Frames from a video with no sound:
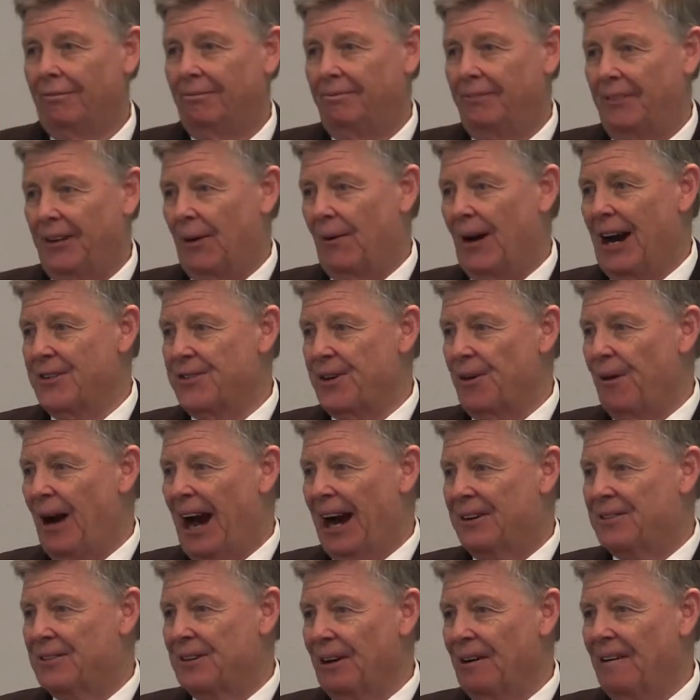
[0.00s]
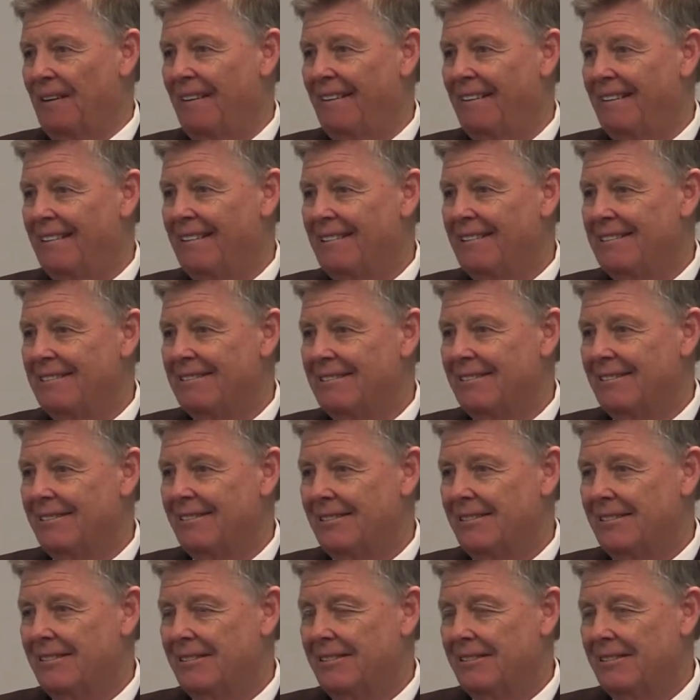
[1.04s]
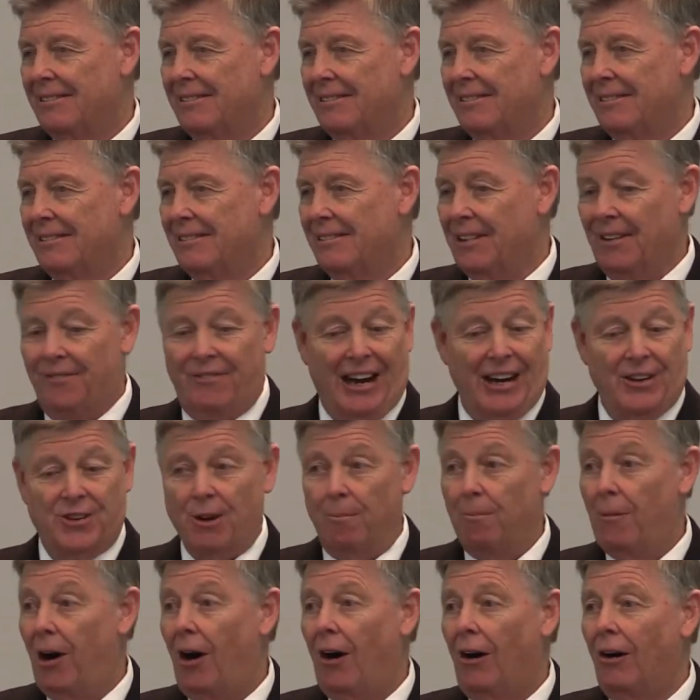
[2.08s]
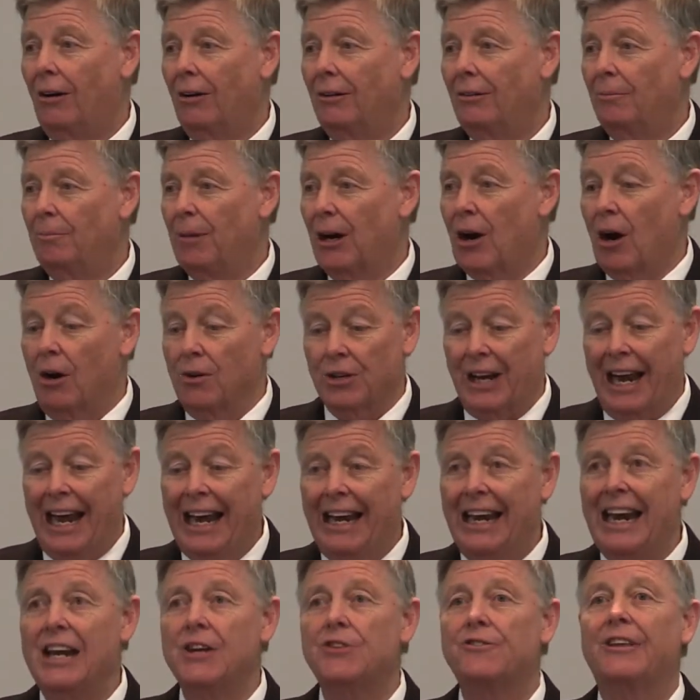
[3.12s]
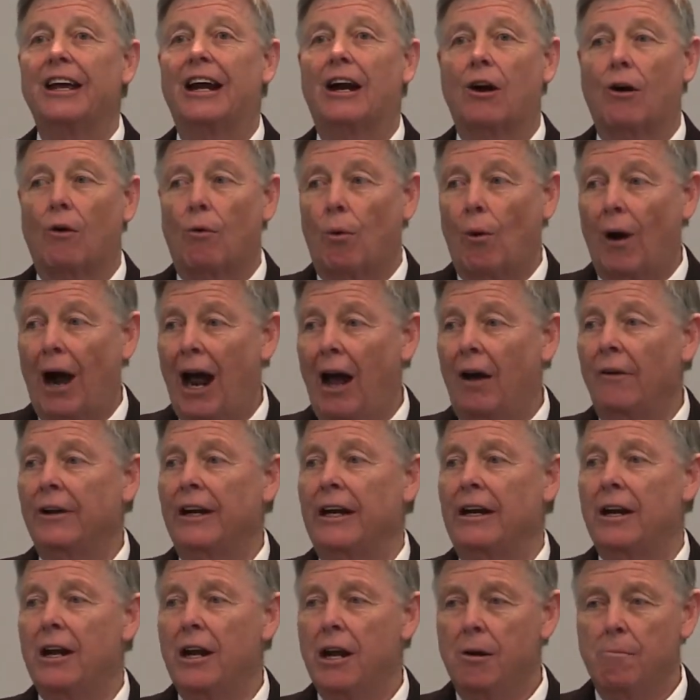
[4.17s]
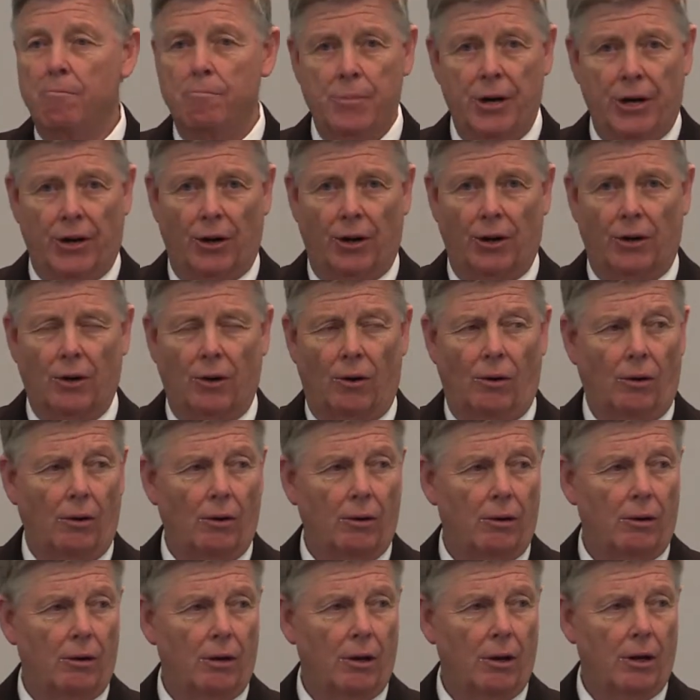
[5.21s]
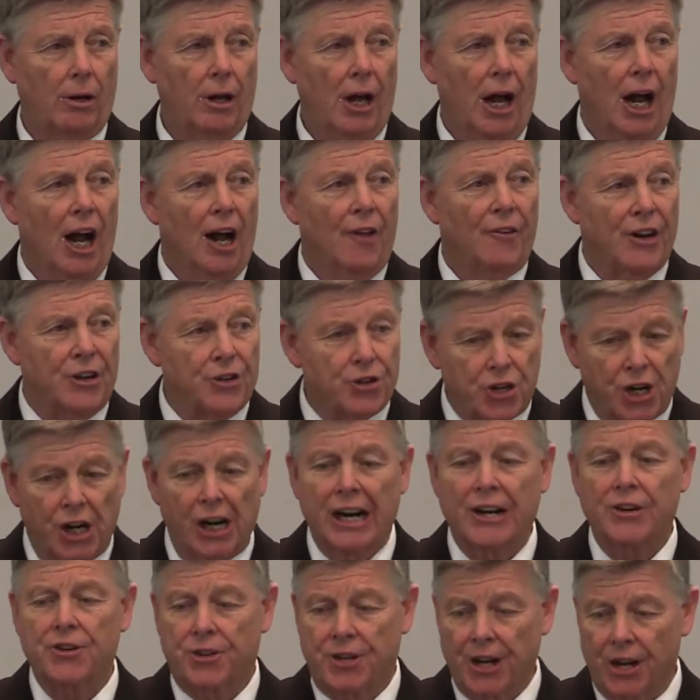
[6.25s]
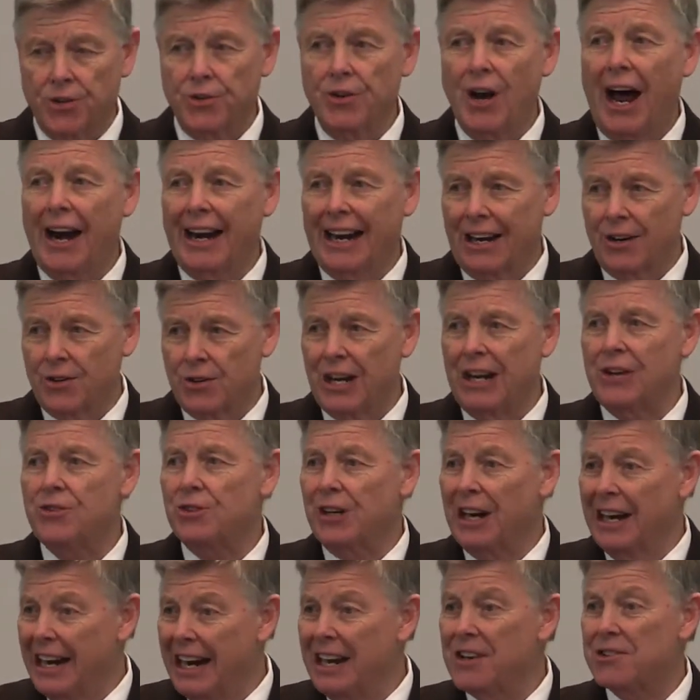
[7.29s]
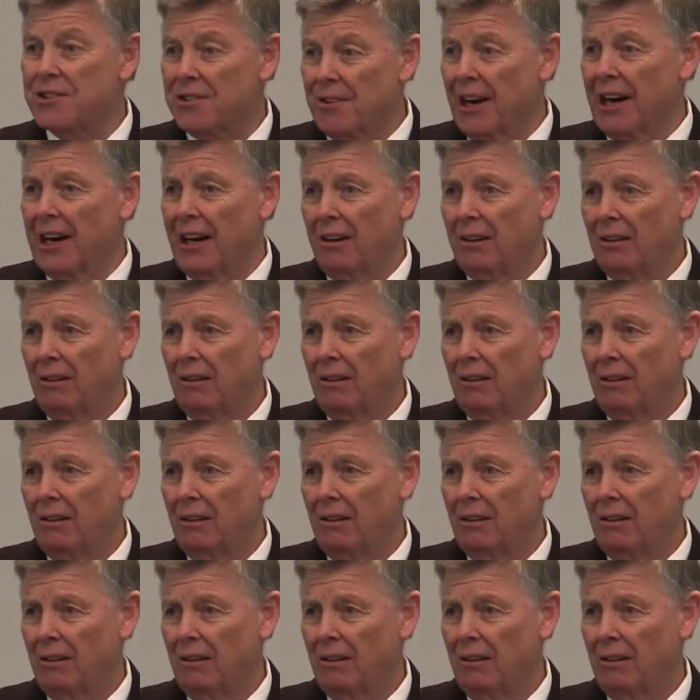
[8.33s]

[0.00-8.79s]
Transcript: the resurrection, defeats them all because it is the crowning miracle. The church does not exist in history